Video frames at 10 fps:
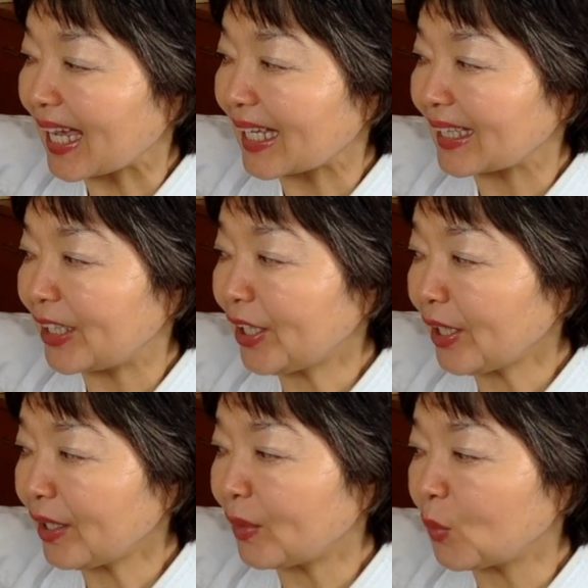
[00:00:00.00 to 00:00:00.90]

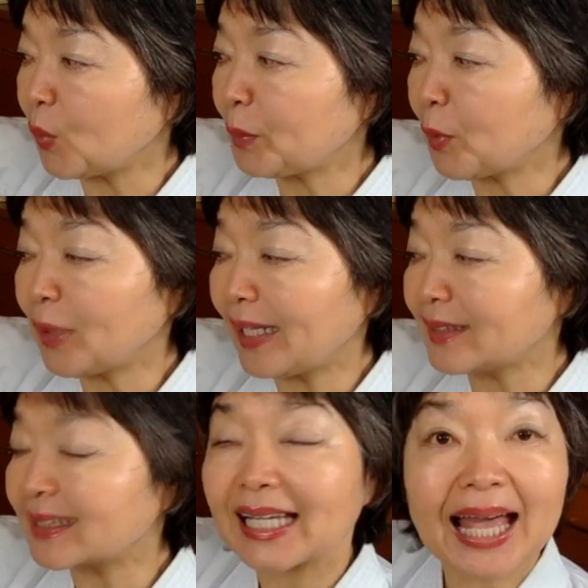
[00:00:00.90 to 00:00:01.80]
Here we
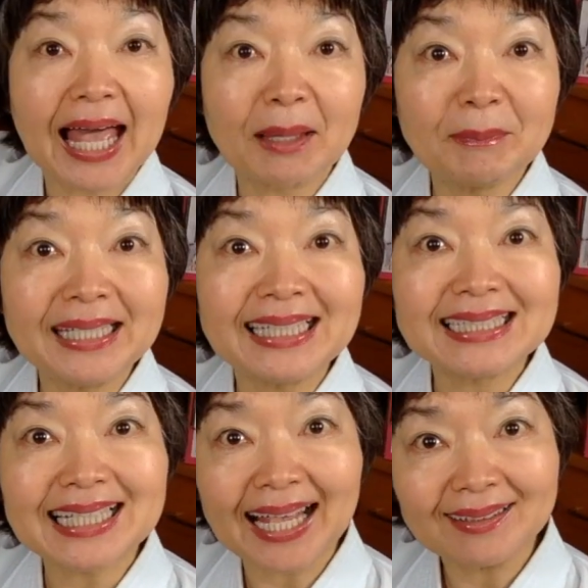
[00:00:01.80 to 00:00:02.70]
pronounce
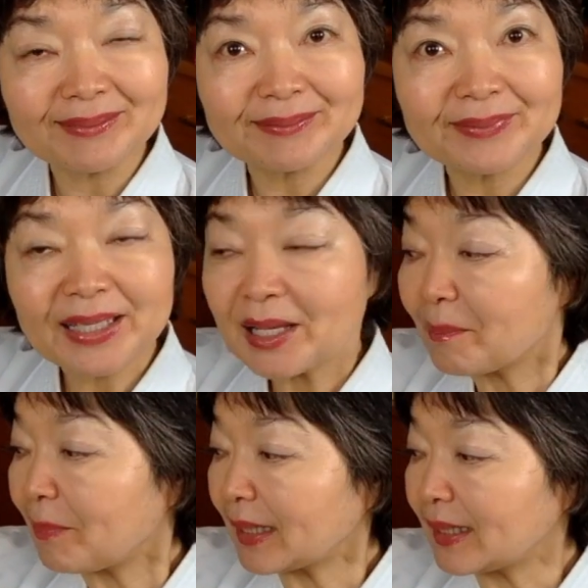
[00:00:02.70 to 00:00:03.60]
kamiza,
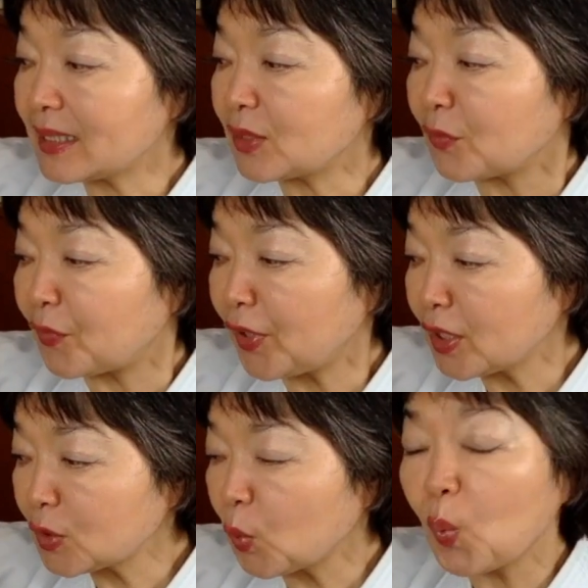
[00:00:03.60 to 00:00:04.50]
but this
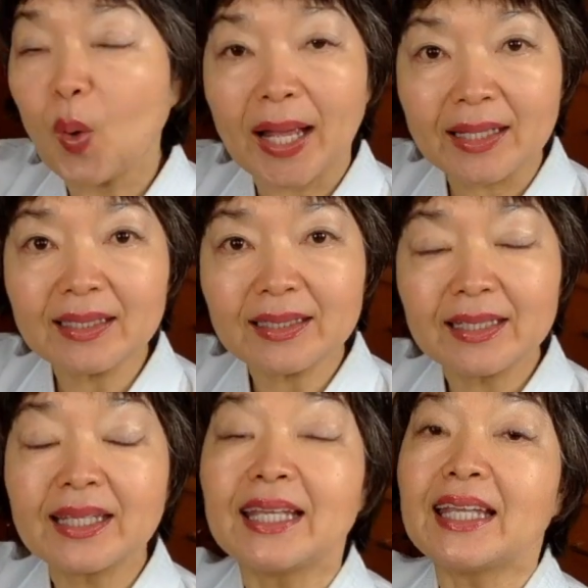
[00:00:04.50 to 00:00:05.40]
first one,
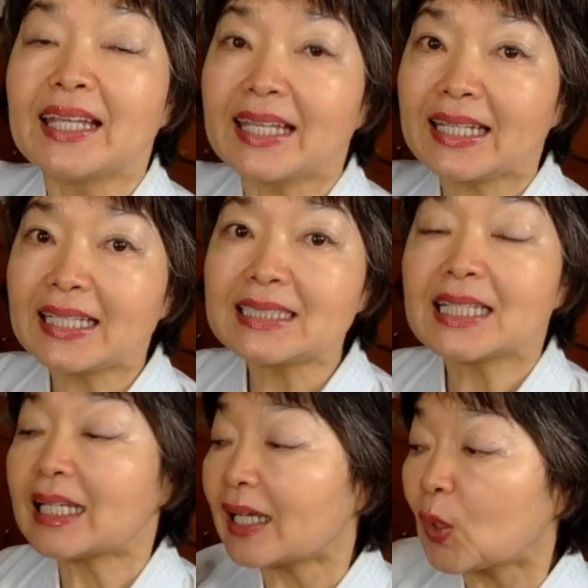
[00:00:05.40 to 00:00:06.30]
it is
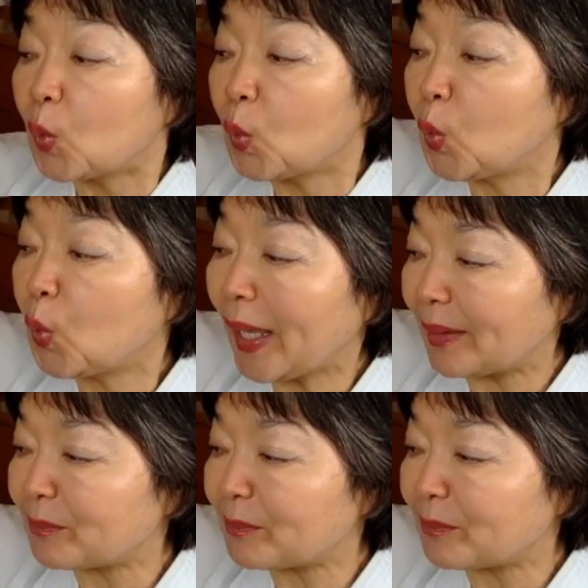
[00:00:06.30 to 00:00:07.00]
ue.